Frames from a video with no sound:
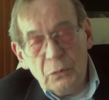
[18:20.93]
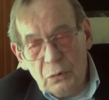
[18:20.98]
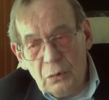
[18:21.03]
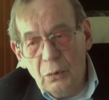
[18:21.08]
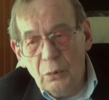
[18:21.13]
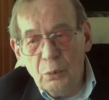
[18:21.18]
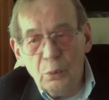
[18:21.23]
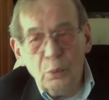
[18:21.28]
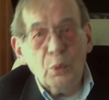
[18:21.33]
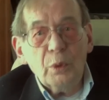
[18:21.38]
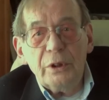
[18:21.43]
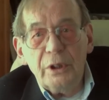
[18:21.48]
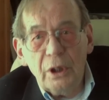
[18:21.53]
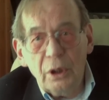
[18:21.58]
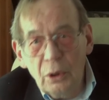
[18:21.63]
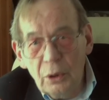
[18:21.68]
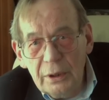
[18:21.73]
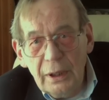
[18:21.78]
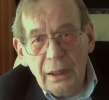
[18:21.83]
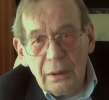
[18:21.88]
So when you
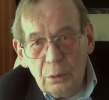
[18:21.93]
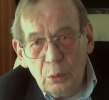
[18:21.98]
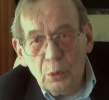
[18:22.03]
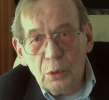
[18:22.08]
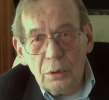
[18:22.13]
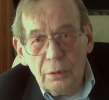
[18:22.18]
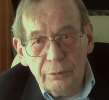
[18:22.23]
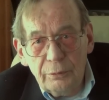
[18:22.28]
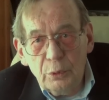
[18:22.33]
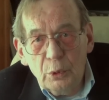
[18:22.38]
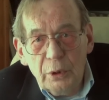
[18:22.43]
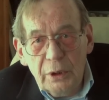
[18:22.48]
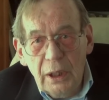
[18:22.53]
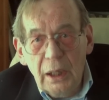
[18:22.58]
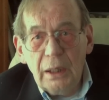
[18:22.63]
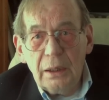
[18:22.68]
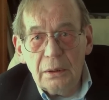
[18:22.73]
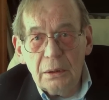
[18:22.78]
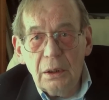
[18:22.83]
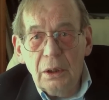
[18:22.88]
go down to World
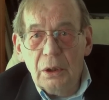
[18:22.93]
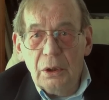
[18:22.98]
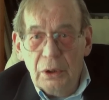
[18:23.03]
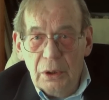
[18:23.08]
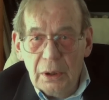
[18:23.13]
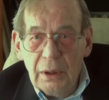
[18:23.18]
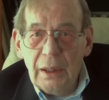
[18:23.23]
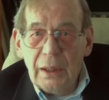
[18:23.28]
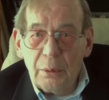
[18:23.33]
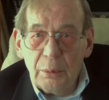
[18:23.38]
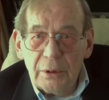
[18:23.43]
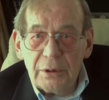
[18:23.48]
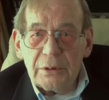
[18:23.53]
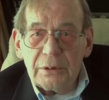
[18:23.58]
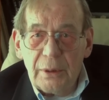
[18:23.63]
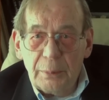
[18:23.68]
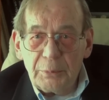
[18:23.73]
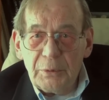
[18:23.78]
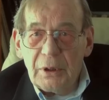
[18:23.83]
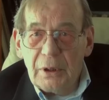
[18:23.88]
48, you got to
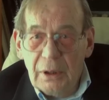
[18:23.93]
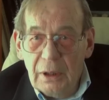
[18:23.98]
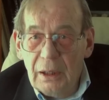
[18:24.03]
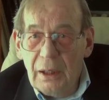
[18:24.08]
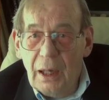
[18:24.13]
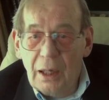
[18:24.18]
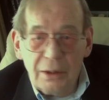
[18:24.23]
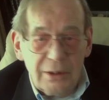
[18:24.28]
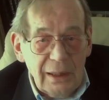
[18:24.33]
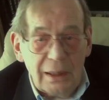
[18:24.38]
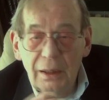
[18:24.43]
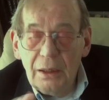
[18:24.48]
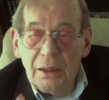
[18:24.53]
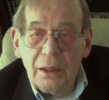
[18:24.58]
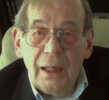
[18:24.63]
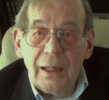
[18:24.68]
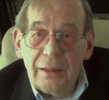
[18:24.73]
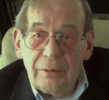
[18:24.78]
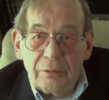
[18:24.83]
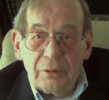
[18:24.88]
accept it in our daily
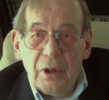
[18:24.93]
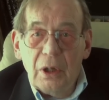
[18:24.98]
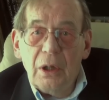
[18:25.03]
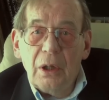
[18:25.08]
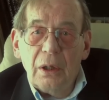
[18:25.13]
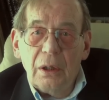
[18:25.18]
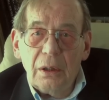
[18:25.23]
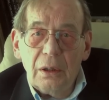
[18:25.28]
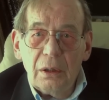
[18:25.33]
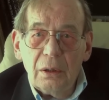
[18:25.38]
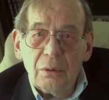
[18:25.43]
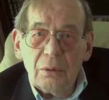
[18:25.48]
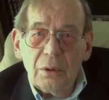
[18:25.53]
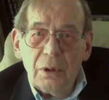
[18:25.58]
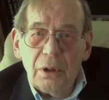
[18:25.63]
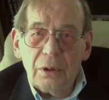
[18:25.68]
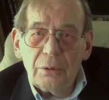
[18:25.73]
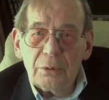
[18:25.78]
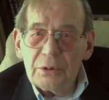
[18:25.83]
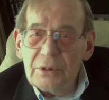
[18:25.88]
life. You know,
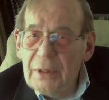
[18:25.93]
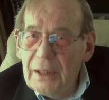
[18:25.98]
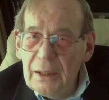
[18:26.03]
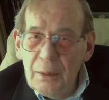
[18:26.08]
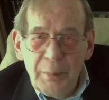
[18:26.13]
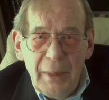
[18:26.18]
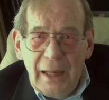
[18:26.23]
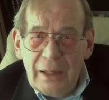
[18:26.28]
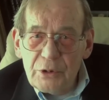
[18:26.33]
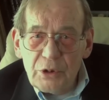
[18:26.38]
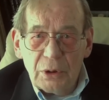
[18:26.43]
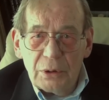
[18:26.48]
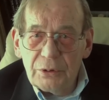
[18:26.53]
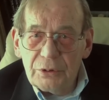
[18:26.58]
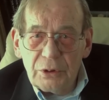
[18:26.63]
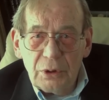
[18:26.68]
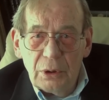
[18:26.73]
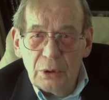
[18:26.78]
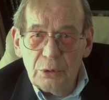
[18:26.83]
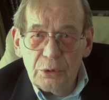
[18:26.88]
there isn't any magical
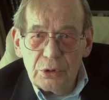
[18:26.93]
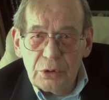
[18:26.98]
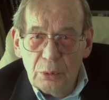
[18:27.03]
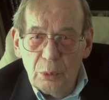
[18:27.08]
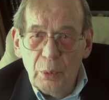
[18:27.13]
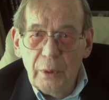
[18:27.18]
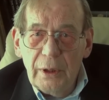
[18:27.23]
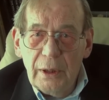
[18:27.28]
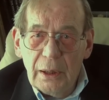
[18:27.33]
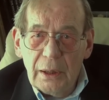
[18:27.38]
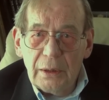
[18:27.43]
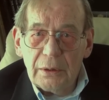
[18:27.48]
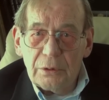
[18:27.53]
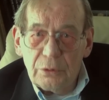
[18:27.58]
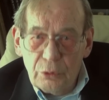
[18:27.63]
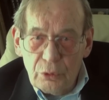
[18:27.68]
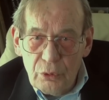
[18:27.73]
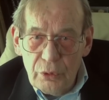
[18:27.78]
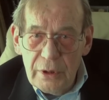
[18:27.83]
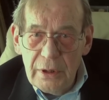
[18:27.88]
solution. We got to
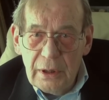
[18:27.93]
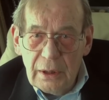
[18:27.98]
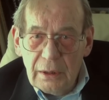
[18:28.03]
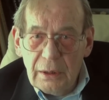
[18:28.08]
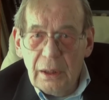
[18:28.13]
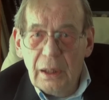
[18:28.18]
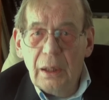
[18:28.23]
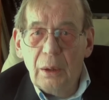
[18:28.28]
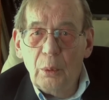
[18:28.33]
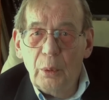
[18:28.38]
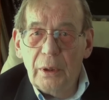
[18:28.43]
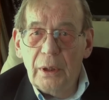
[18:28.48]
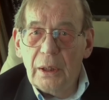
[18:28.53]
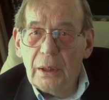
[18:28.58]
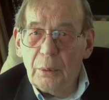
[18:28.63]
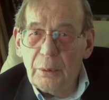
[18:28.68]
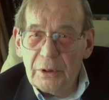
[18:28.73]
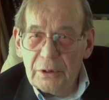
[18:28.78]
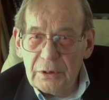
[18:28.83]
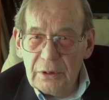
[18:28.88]
treat it. We
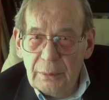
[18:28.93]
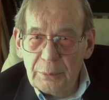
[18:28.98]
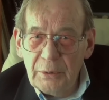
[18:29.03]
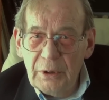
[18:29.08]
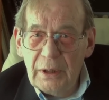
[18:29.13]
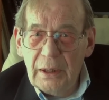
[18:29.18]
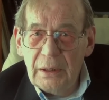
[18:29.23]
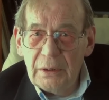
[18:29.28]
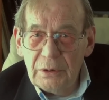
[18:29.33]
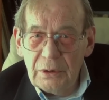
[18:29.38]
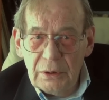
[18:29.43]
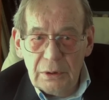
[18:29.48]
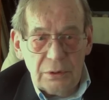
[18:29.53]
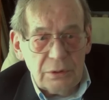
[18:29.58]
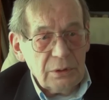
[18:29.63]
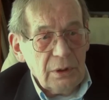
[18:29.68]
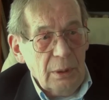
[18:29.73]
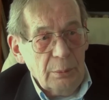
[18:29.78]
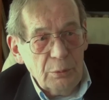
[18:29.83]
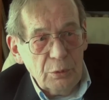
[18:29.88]
got to accept it as it
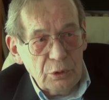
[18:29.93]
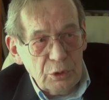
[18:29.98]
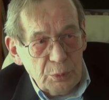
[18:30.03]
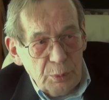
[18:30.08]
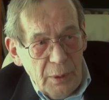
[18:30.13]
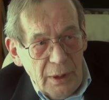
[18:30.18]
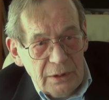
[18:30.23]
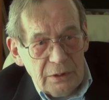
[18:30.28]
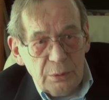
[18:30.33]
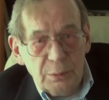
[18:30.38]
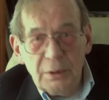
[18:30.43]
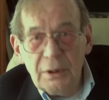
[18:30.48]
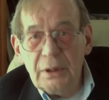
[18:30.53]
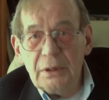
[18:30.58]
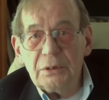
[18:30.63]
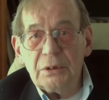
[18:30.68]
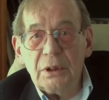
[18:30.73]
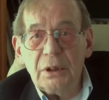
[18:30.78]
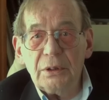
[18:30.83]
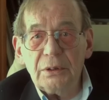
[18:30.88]
is. I'm responsible
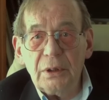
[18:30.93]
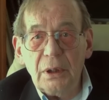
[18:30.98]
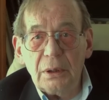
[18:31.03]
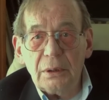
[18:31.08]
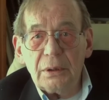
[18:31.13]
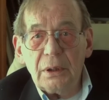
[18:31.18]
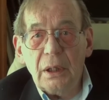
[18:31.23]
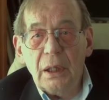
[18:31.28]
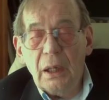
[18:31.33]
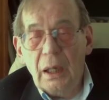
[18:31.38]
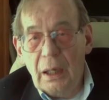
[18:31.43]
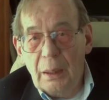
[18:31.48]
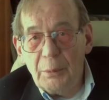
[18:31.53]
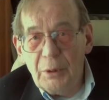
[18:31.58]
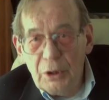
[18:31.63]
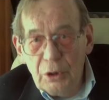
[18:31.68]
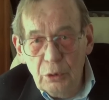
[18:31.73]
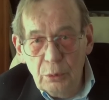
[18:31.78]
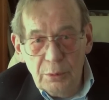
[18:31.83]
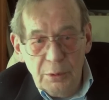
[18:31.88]
as an adult. I'm
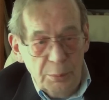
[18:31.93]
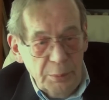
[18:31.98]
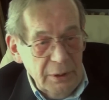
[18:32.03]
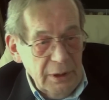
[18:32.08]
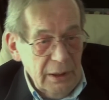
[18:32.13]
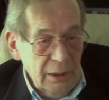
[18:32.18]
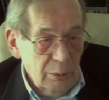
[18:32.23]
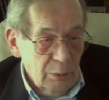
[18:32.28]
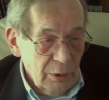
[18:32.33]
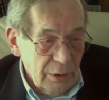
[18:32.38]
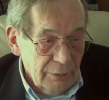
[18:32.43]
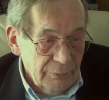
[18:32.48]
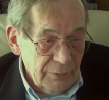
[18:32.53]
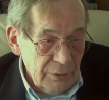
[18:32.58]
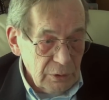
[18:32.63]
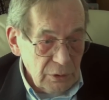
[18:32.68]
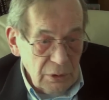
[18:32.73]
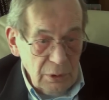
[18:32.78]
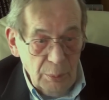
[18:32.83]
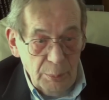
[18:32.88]
a human being with a
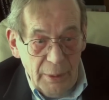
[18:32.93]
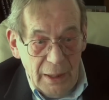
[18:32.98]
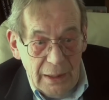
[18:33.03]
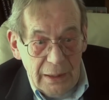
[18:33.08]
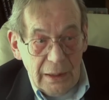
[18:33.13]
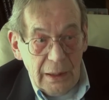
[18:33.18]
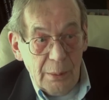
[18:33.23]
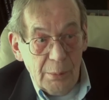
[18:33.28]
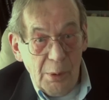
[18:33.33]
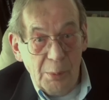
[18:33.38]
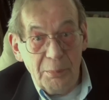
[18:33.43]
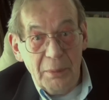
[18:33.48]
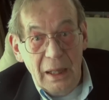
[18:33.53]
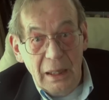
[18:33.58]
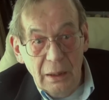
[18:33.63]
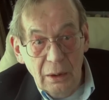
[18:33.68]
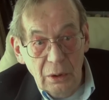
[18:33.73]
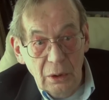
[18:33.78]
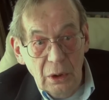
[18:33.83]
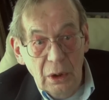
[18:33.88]
physical body. I'm a
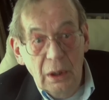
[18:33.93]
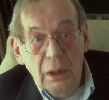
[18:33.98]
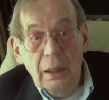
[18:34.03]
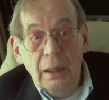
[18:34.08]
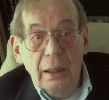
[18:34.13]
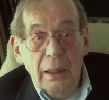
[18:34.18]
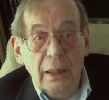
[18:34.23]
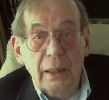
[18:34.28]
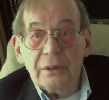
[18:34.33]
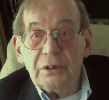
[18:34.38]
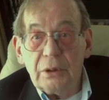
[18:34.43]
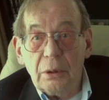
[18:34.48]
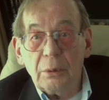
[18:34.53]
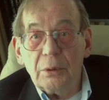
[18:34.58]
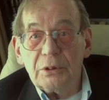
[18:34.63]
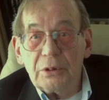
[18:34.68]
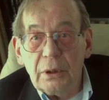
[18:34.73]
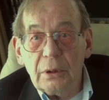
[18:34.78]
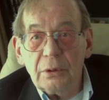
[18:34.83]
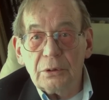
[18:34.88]
male, et
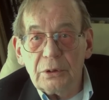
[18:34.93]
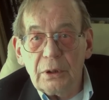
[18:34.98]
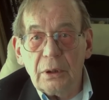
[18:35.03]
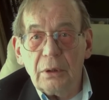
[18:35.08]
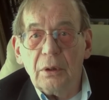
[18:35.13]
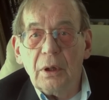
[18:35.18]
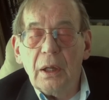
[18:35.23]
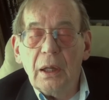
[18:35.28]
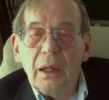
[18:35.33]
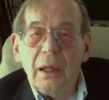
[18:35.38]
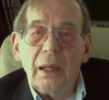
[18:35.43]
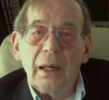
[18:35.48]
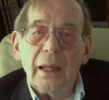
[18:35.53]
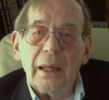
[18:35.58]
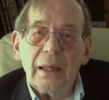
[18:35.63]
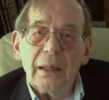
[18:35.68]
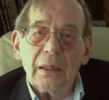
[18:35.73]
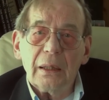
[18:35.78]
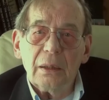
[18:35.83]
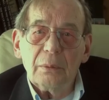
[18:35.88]
cetera, et cetera, et cetera. And
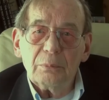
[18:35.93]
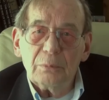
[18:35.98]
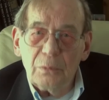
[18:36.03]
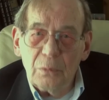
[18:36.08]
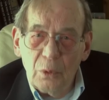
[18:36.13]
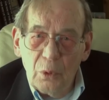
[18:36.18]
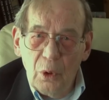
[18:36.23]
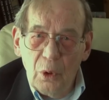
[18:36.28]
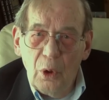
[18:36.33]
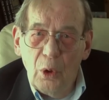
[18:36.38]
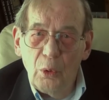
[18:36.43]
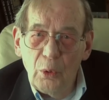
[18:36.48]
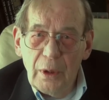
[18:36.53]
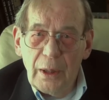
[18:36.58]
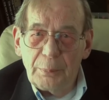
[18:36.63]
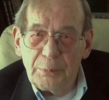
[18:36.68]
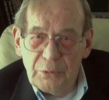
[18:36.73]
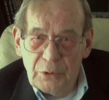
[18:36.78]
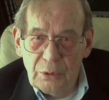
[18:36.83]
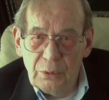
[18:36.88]
I got to own
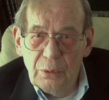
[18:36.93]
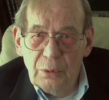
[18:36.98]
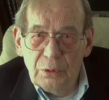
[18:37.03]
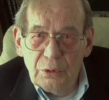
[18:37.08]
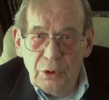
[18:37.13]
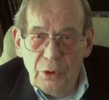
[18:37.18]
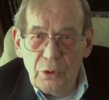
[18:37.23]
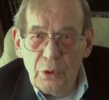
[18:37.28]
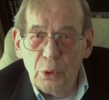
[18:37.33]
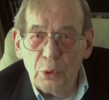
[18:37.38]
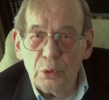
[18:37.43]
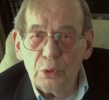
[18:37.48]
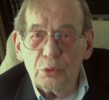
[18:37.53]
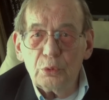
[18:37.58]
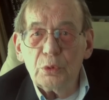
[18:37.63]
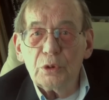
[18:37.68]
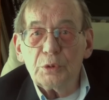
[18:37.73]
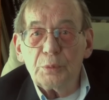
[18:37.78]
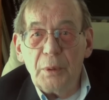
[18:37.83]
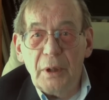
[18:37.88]
up to
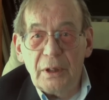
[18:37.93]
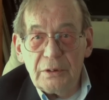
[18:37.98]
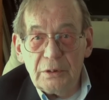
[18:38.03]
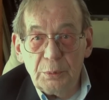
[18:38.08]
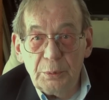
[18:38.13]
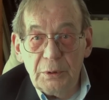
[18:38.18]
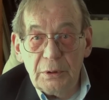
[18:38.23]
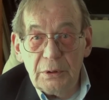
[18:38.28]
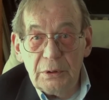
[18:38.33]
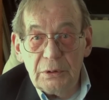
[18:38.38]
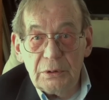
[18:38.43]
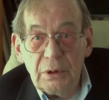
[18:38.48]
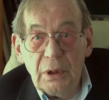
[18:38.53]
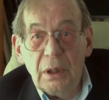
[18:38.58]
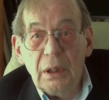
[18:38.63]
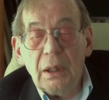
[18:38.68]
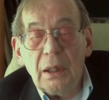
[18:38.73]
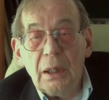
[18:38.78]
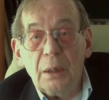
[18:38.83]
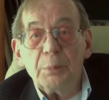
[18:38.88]
those responsibilities.
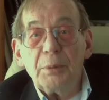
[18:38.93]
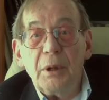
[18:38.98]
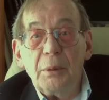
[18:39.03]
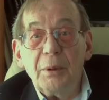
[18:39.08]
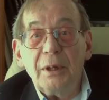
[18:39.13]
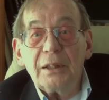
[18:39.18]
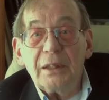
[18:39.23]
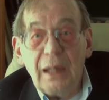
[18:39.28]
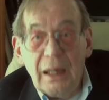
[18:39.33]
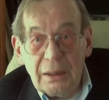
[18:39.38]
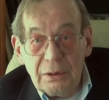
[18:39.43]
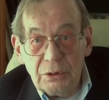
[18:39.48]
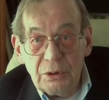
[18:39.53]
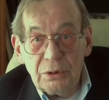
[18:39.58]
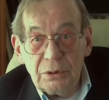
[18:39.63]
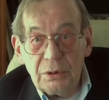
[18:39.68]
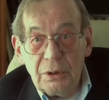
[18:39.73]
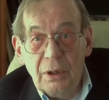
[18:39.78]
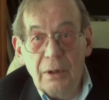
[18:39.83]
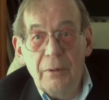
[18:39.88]
Got to pay my
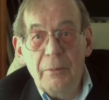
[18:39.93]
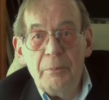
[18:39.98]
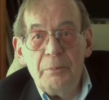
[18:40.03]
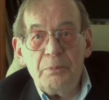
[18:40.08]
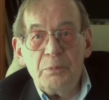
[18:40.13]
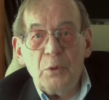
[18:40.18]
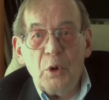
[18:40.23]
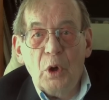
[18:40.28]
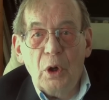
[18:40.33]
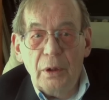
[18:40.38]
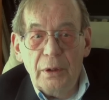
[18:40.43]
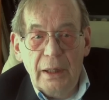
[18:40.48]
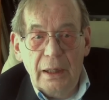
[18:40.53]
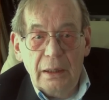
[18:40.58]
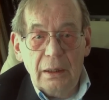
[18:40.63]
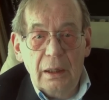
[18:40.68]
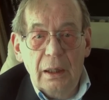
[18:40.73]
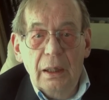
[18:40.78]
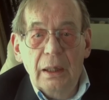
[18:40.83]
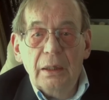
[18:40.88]
taxes on
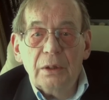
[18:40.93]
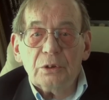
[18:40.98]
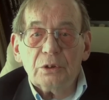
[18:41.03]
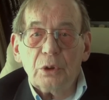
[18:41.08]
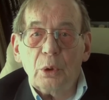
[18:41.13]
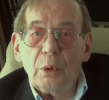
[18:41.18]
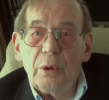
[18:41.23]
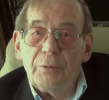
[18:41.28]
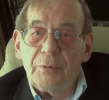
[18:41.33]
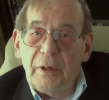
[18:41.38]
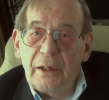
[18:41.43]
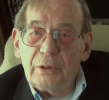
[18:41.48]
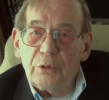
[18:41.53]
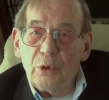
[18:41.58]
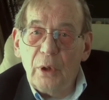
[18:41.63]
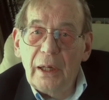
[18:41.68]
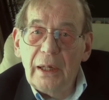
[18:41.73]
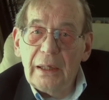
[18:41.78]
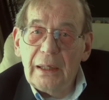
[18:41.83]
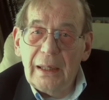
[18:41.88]
that. So if I
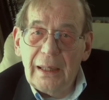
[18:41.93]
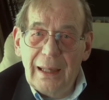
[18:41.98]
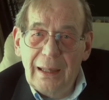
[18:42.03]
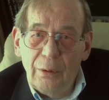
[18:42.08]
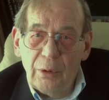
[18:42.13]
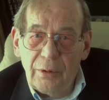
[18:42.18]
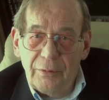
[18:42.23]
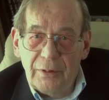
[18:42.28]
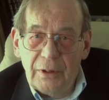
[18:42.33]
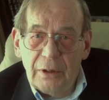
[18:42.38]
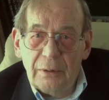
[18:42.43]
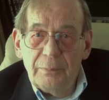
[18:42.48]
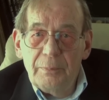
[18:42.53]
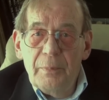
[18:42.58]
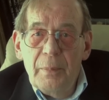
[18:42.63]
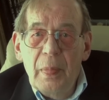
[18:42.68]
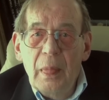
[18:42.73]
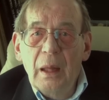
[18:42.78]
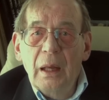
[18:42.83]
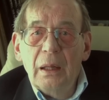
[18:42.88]
try and get out of it,
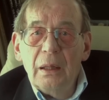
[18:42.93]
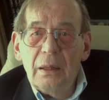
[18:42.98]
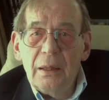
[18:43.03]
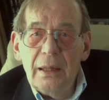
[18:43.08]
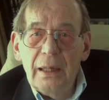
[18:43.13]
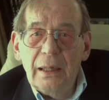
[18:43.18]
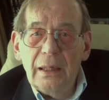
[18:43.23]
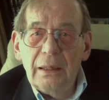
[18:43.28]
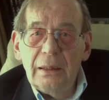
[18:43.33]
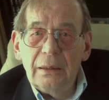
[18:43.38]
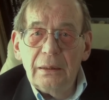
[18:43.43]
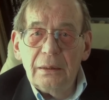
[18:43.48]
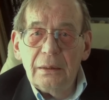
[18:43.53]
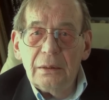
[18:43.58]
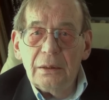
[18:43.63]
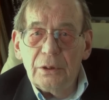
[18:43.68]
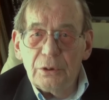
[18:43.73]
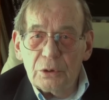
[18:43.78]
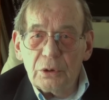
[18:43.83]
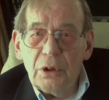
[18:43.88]
then
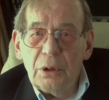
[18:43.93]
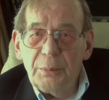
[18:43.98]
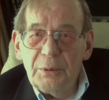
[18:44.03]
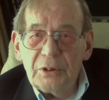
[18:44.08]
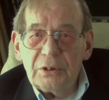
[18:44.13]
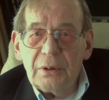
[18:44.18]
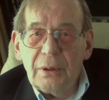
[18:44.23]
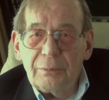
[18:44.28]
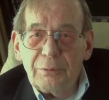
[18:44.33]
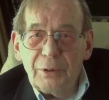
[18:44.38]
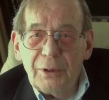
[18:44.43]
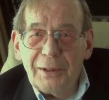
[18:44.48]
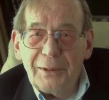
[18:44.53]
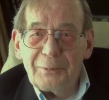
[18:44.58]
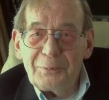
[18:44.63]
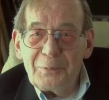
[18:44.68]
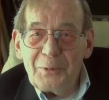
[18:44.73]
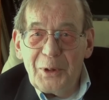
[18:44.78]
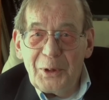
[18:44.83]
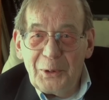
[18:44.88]
there's going to be
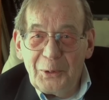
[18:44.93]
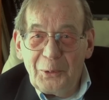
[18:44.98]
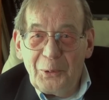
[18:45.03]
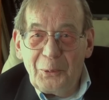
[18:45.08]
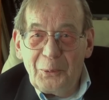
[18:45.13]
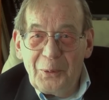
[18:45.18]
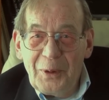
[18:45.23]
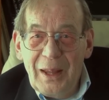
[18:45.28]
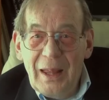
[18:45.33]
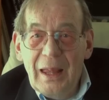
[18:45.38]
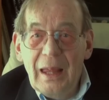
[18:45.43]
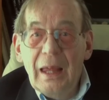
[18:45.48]
suffering, you know.